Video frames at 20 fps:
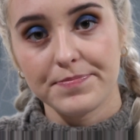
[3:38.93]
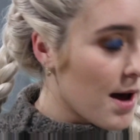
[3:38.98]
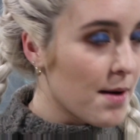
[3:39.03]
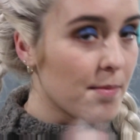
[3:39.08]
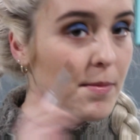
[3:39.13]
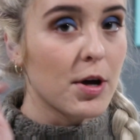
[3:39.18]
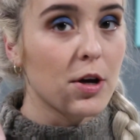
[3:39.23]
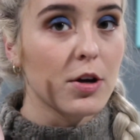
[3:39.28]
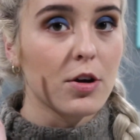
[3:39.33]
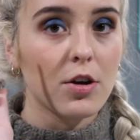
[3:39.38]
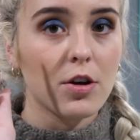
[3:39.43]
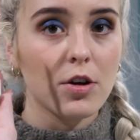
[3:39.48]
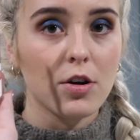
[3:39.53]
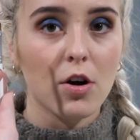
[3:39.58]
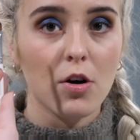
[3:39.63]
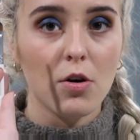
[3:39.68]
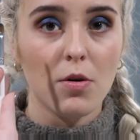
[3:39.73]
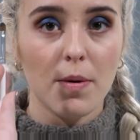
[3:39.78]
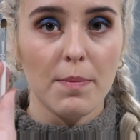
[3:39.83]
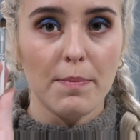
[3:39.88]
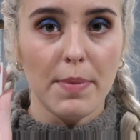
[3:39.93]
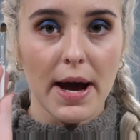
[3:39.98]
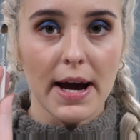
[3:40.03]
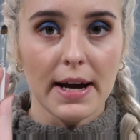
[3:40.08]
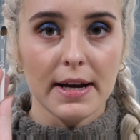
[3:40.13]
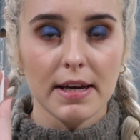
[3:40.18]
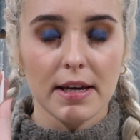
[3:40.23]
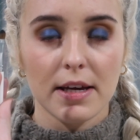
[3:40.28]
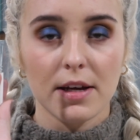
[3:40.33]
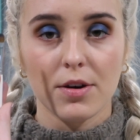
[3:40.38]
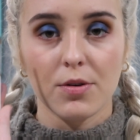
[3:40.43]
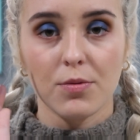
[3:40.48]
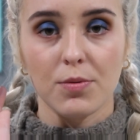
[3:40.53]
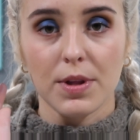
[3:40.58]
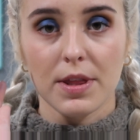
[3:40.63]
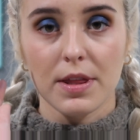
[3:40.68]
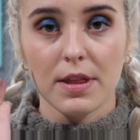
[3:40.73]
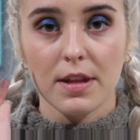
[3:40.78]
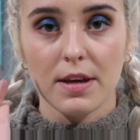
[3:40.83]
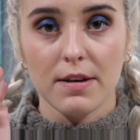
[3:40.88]
I'm gonna go back in
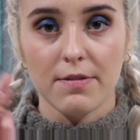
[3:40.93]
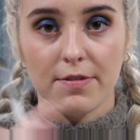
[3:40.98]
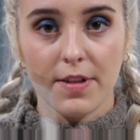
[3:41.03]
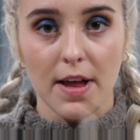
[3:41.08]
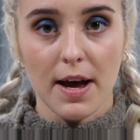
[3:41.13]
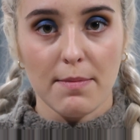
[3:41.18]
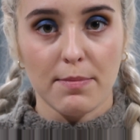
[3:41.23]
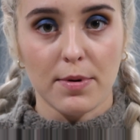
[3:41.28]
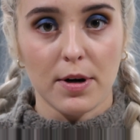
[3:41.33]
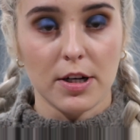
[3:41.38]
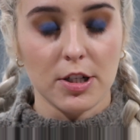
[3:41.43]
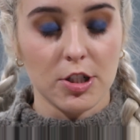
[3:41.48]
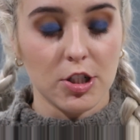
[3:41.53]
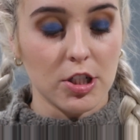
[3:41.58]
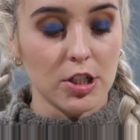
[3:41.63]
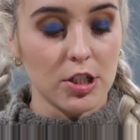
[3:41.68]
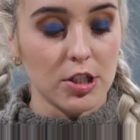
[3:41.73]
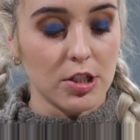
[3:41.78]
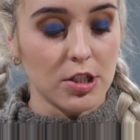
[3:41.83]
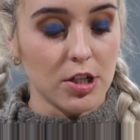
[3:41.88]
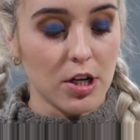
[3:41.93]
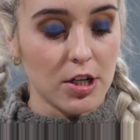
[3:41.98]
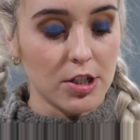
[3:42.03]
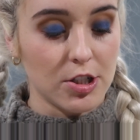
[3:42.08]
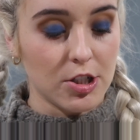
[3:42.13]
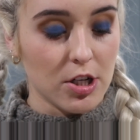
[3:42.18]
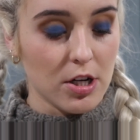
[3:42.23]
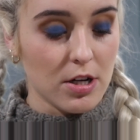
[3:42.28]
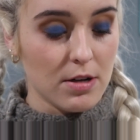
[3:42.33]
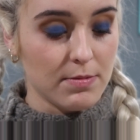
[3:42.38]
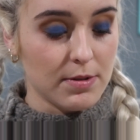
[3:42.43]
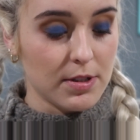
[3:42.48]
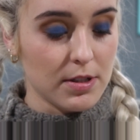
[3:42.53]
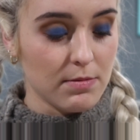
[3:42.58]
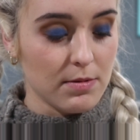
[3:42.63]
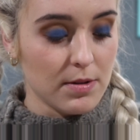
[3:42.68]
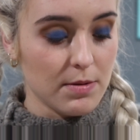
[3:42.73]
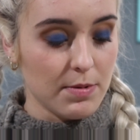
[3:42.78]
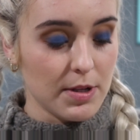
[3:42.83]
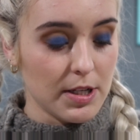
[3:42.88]
with the flat brush and touch up
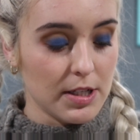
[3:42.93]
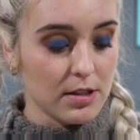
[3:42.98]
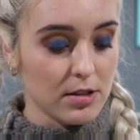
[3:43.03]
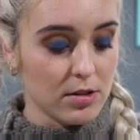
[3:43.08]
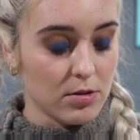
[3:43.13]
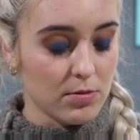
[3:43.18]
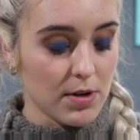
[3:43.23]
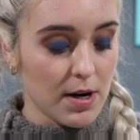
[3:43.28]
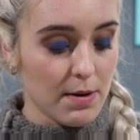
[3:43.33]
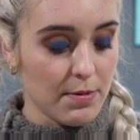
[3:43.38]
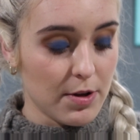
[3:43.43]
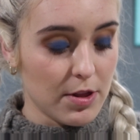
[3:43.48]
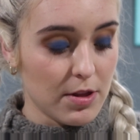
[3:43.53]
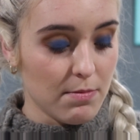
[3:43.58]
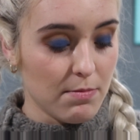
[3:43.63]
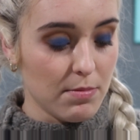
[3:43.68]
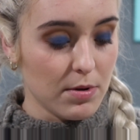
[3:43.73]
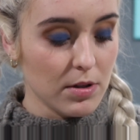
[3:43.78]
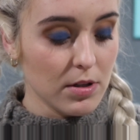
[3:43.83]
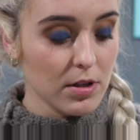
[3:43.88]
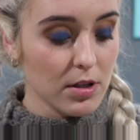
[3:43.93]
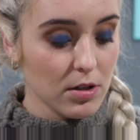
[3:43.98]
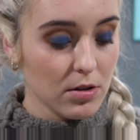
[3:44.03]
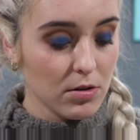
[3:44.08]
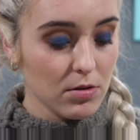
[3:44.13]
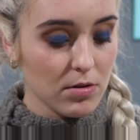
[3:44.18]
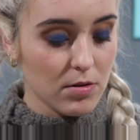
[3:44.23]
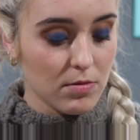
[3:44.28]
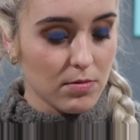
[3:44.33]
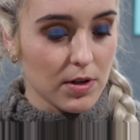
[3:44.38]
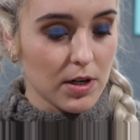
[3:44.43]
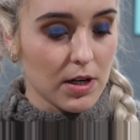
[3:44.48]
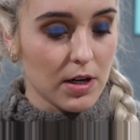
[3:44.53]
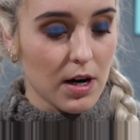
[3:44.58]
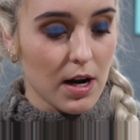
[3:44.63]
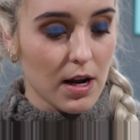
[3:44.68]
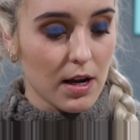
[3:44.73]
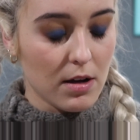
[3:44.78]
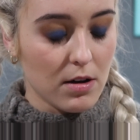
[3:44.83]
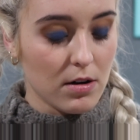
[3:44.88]
some of the places where I put the blue,
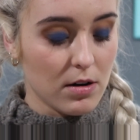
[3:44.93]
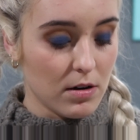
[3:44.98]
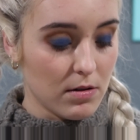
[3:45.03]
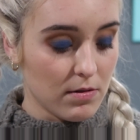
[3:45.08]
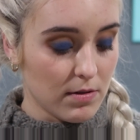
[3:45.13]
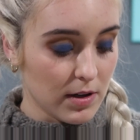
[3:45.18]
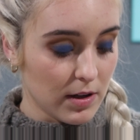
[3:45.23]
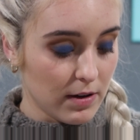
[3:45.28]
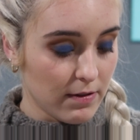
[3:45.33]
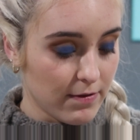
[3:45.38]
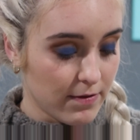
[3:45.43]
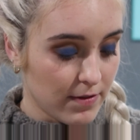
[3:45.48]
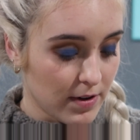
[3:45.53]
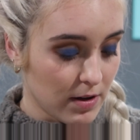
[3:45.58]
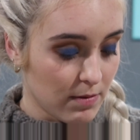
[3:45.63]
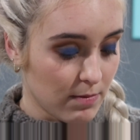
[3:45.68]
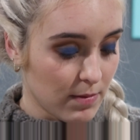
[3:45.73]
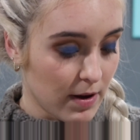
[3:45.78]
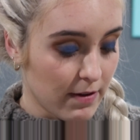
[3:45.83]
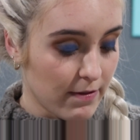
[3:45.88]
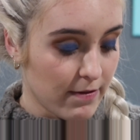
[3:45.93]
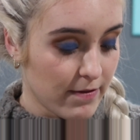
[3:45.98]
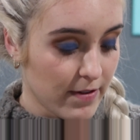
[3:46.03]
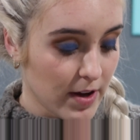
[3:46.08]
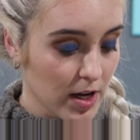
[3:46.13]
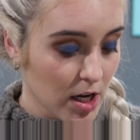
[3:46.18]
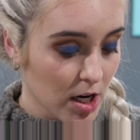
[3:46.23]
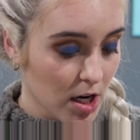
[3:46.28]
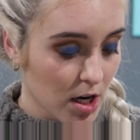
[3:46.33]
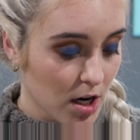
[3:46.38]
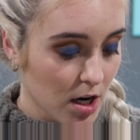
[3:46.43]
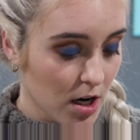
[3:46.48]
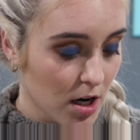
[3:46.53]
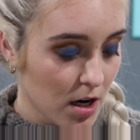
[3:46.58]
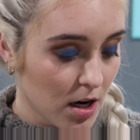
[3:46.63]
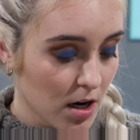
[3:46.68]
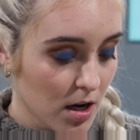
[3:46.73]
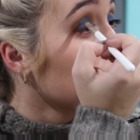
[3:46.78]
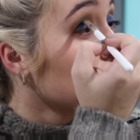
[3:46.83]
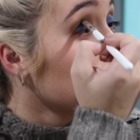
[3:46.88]
where I couldn't really fit my
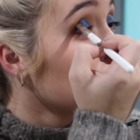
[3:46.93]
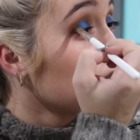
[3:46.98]
finger.